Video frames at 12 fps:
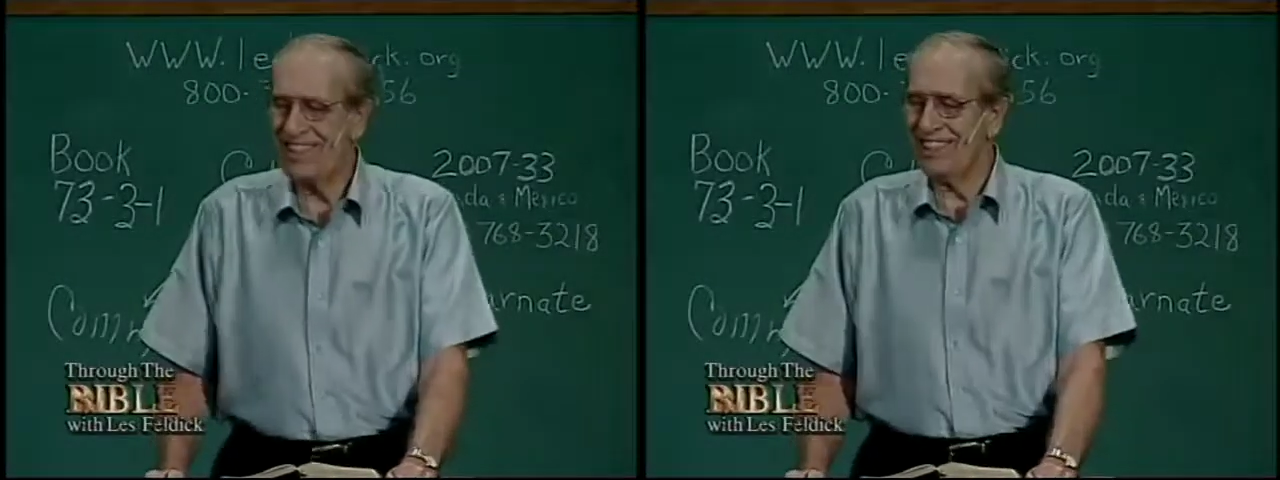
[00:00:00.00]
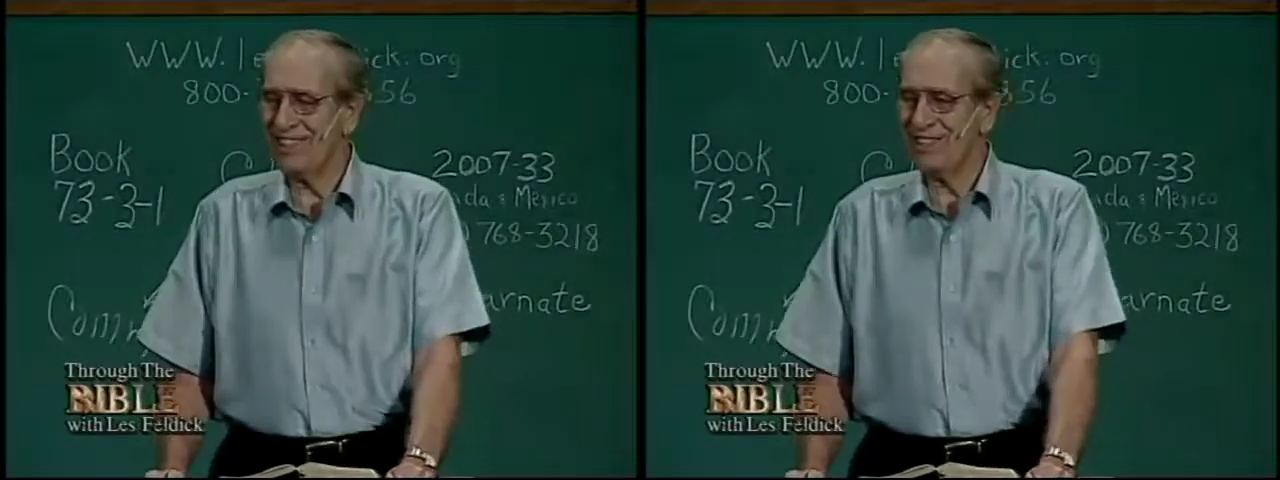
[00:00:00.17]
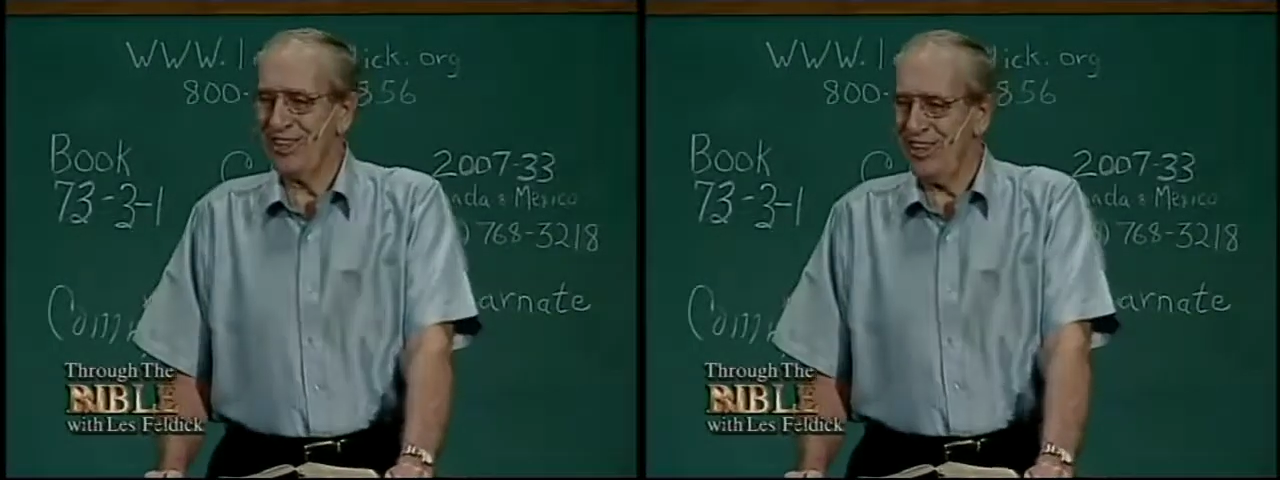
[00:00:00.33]

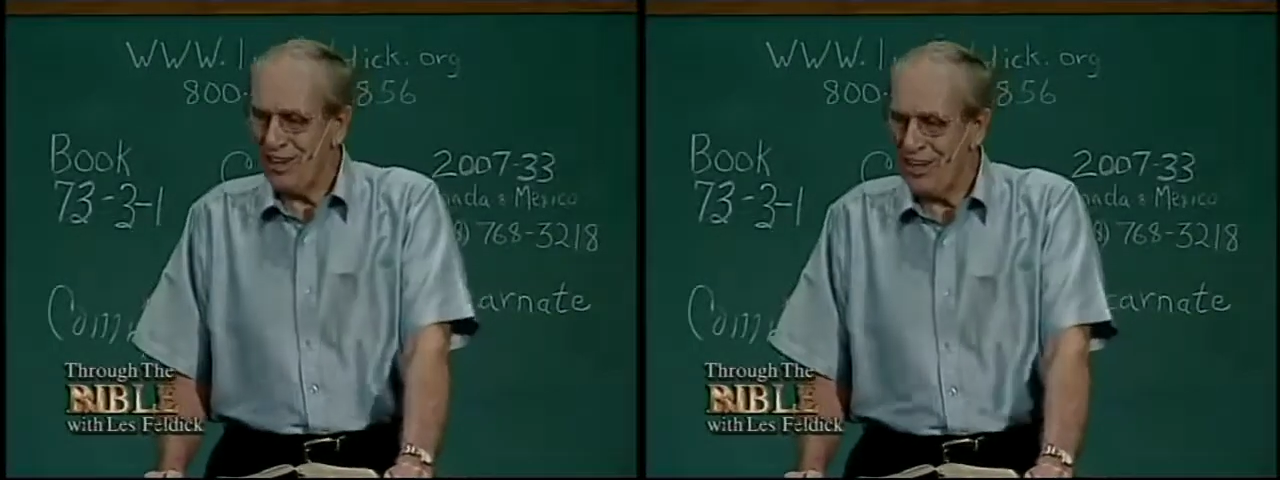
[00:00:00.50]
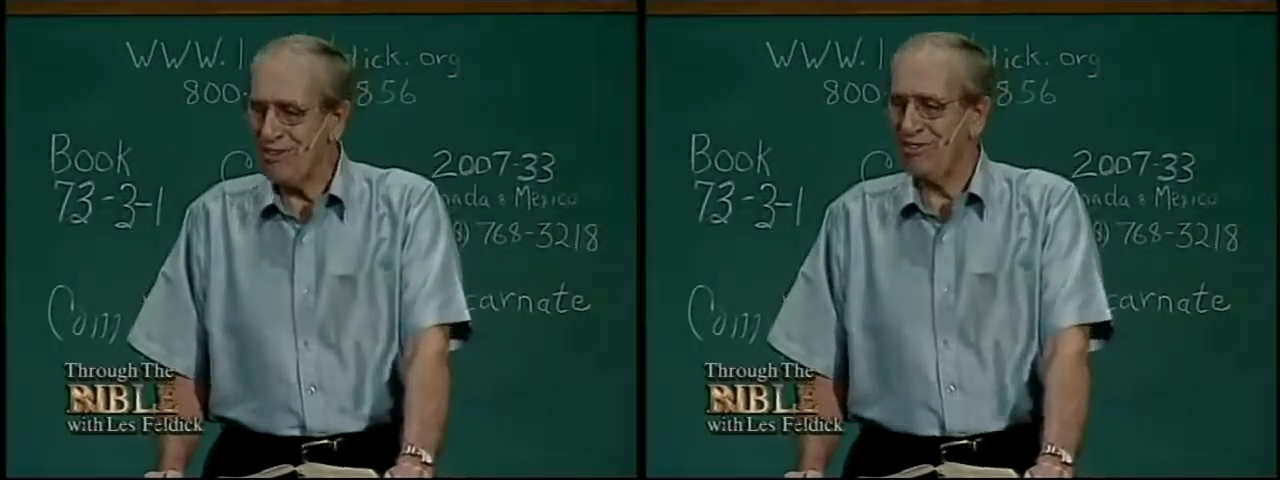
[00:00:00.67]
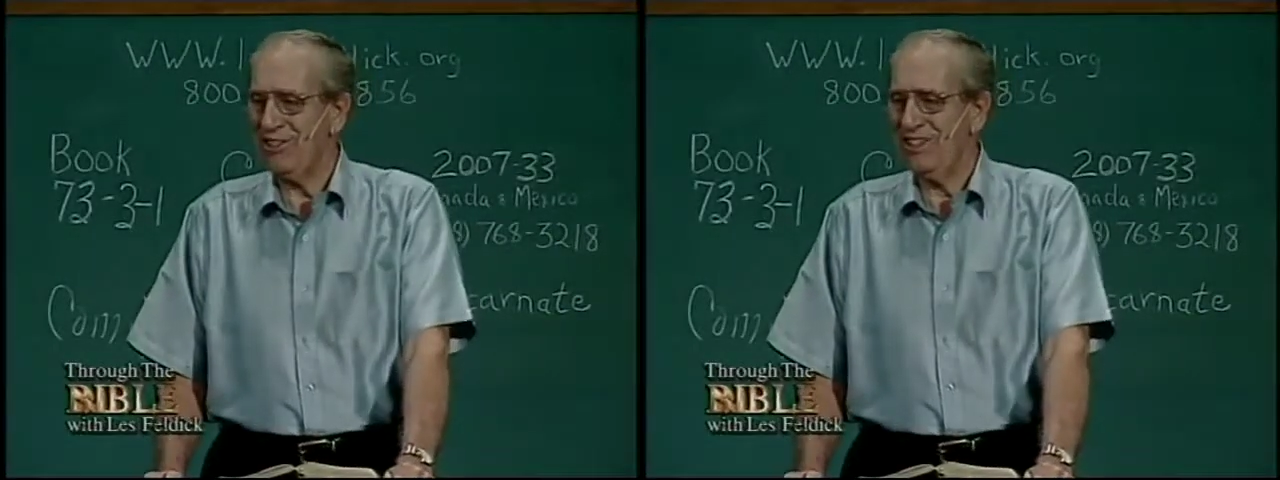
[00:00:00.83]
is
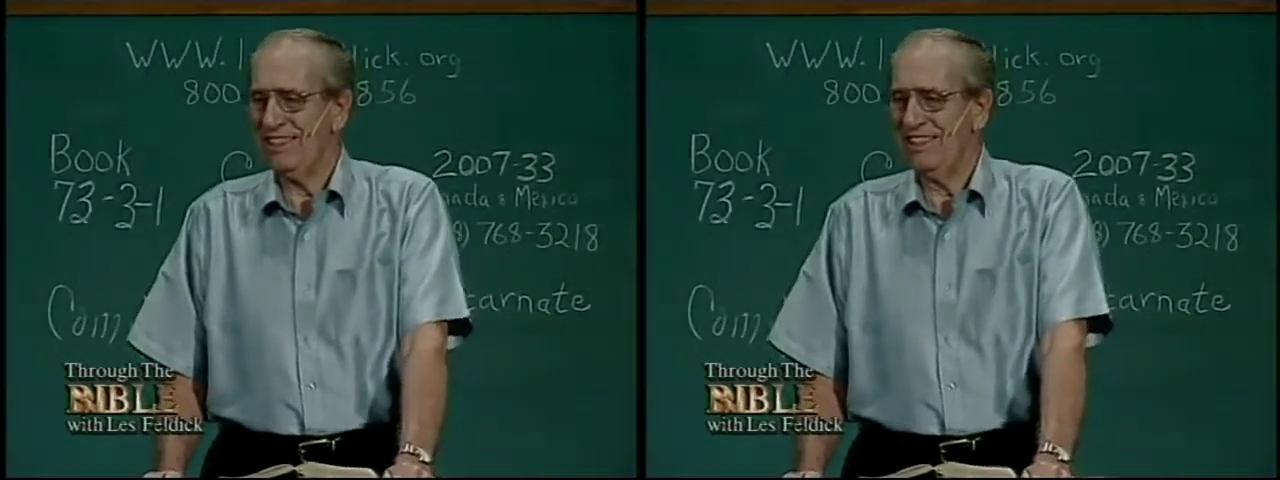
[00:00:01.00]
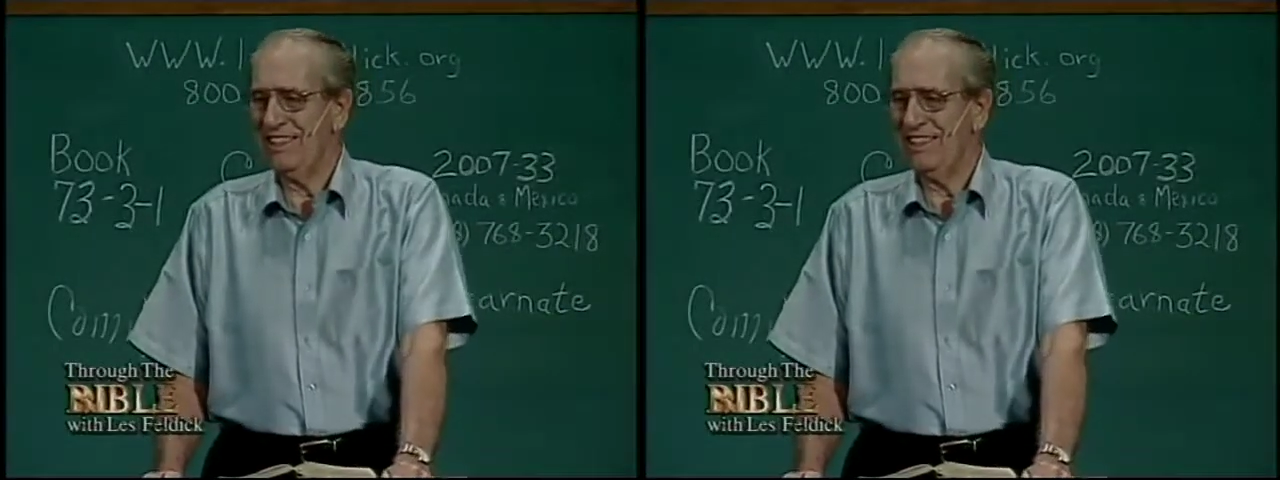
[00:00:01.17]
awful.